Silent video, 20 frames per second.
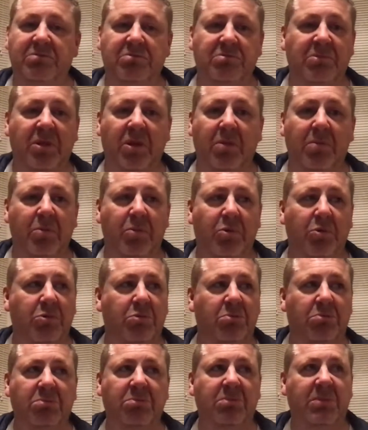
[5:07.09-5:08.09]
no
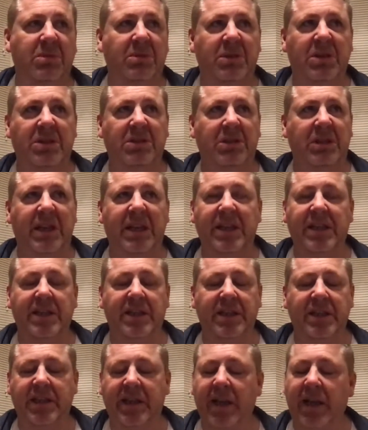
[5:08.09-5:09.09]
more easy
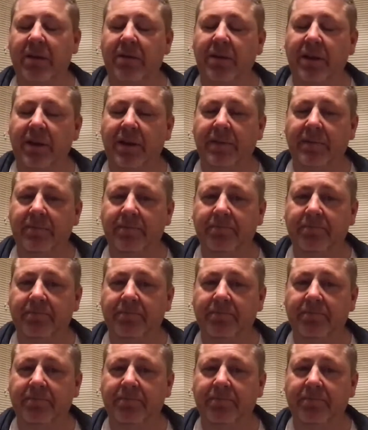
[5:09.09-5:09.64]
to carry.